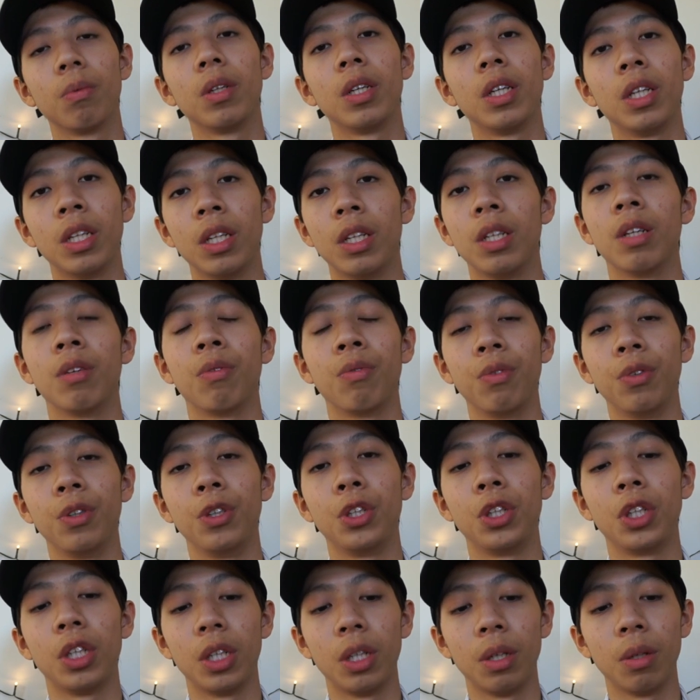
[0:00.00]
in the
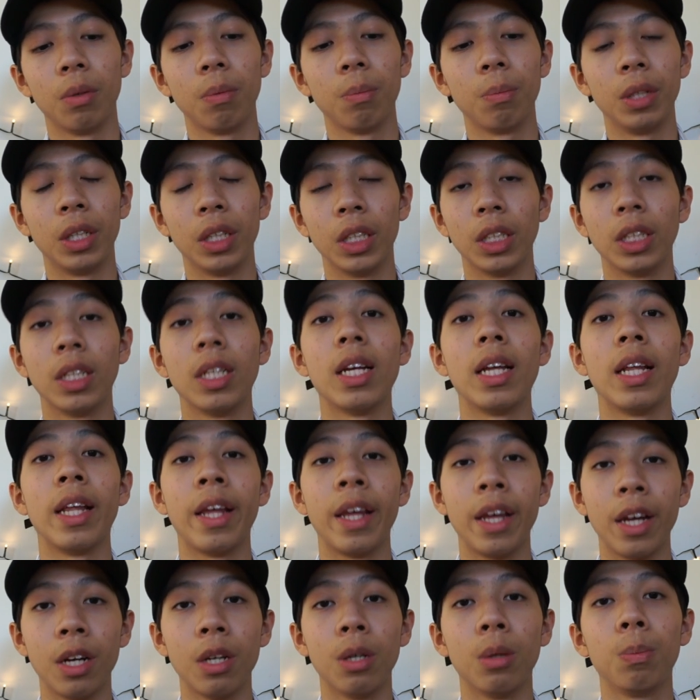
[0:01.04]
future because that
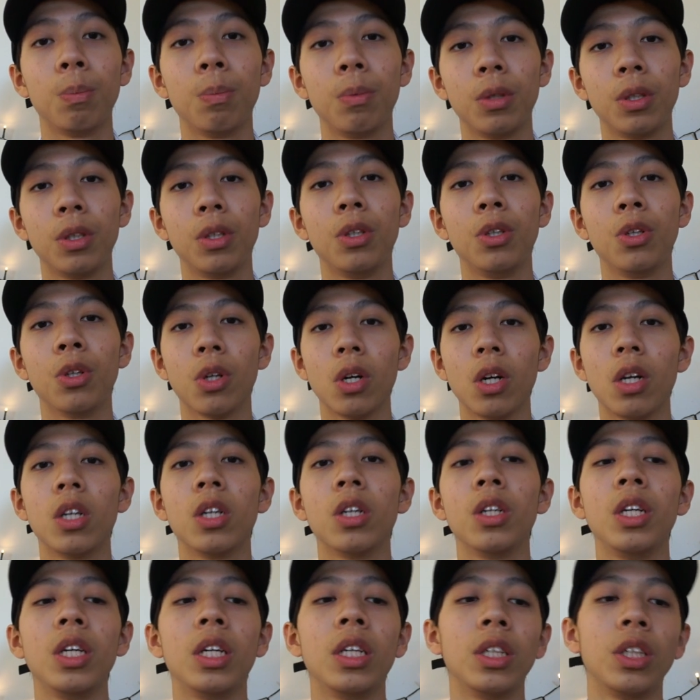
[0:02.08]
helps your
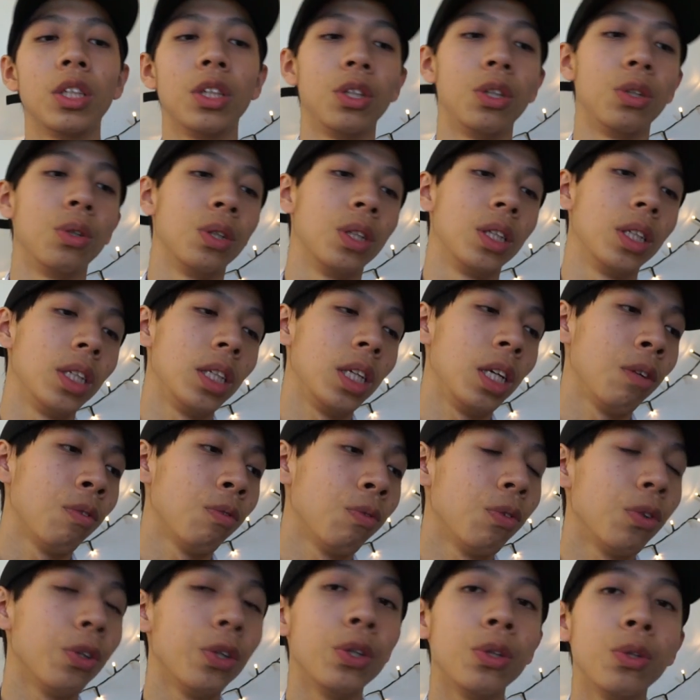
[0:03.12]
audience to see
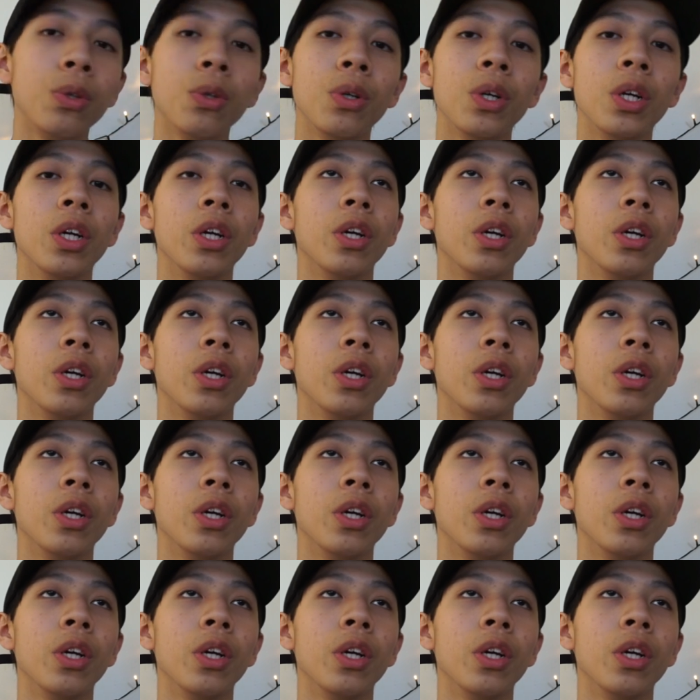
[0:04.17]
through